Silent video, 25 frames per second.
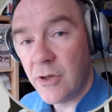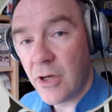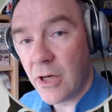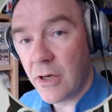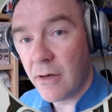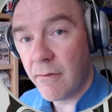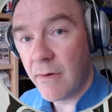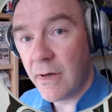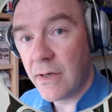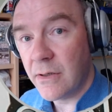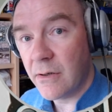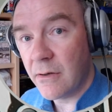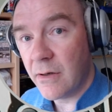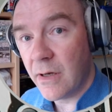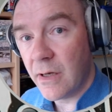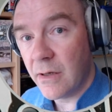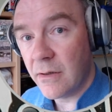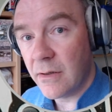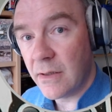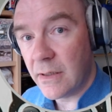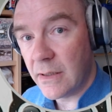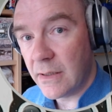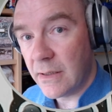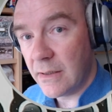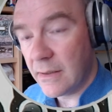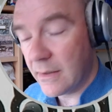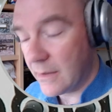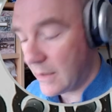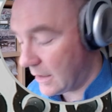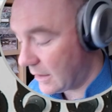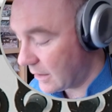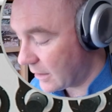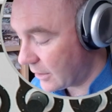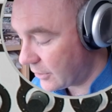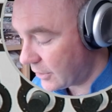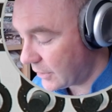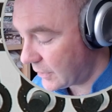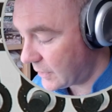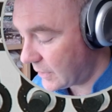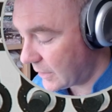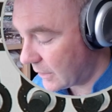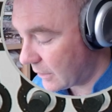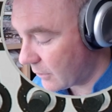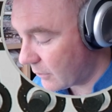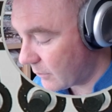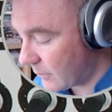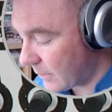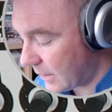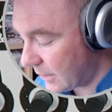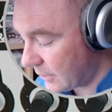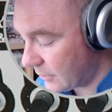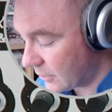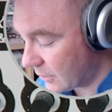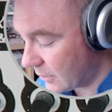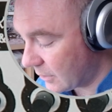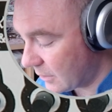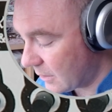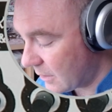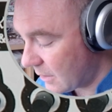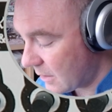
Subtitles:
generator here, the logistic equation,